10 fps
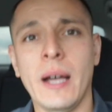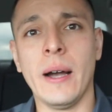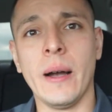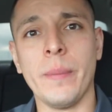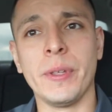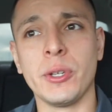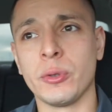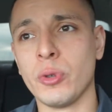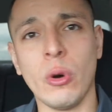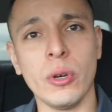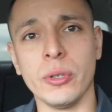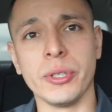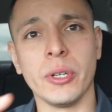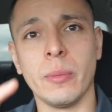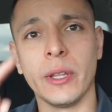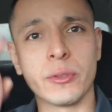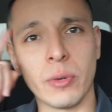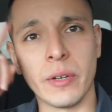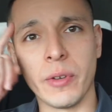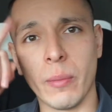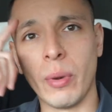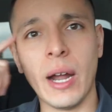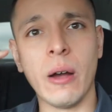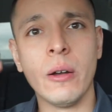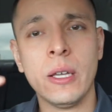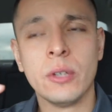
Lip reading: and your toil, you know, by the sweat of your brow.